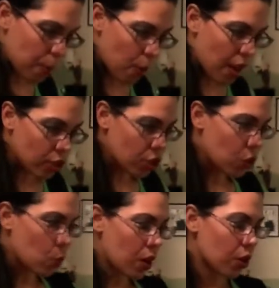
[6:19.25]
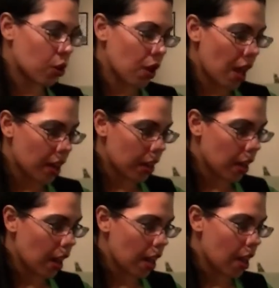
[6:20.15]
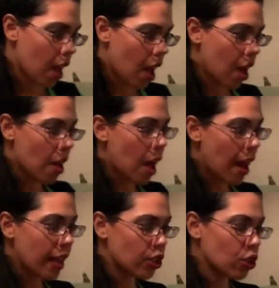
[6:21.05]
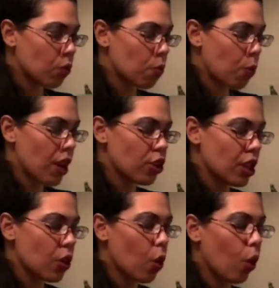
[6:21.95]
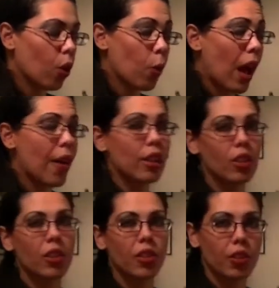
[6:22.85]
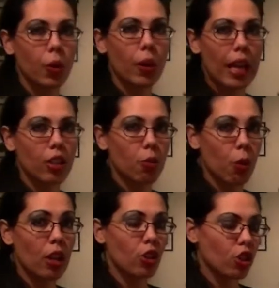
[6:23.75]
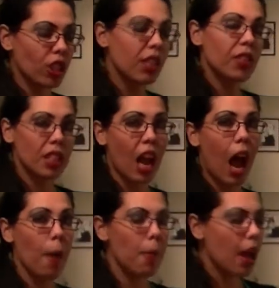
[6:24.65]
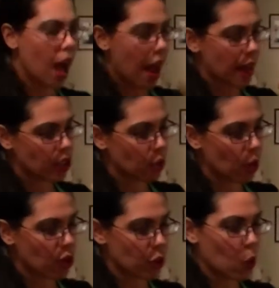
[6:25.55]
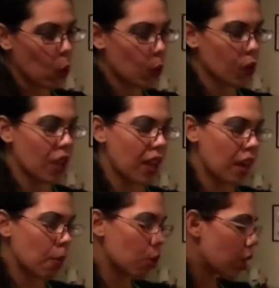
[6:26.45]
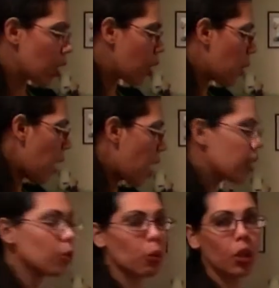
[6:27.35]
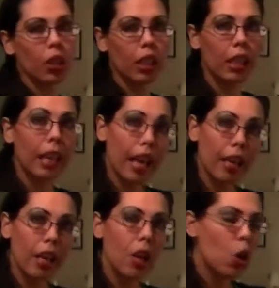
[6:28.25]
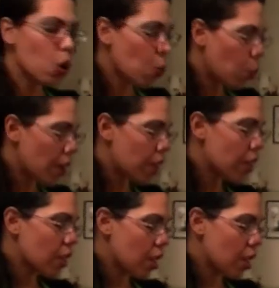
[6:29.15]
brush, and you wanna go ahead and, I like to brush it all around. I just don't like to brush just the top. I like to brush the whole thing, and I'm gonna go ahead and sprinkle it again with